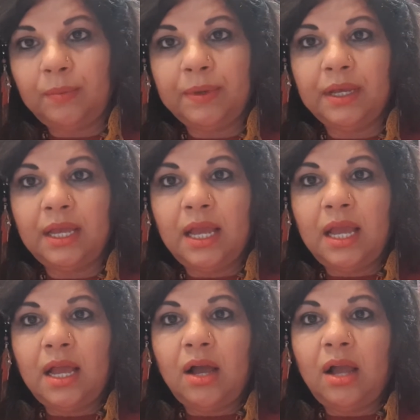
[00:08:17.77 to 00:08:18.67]
But
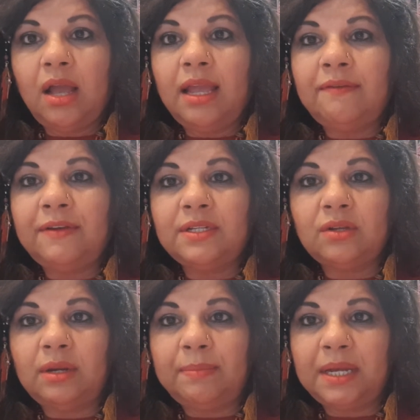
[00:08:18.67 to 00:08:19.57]
if it's
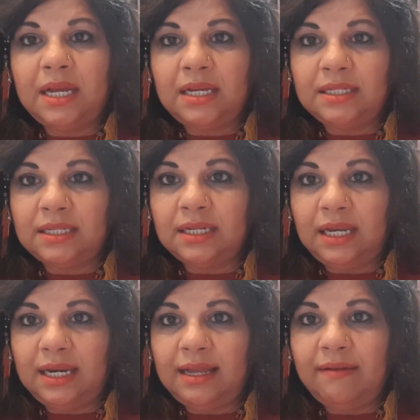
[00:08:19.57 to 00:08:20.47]
on a personal
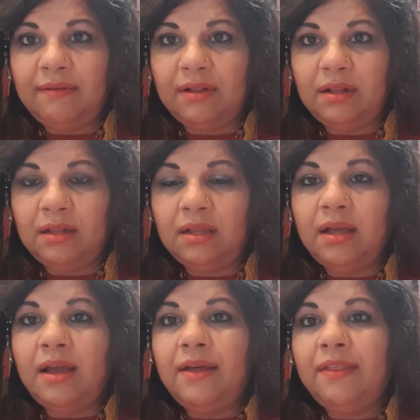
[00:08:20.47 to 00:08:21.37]
level,
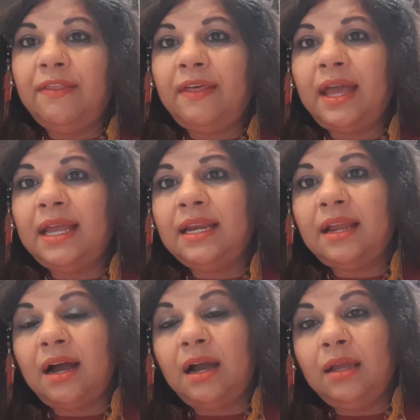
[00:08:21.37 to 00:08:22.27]
then
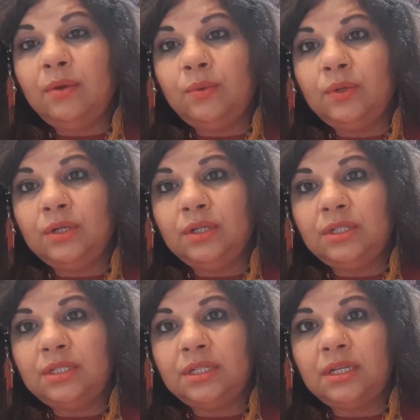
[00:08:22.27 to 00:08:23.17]
I would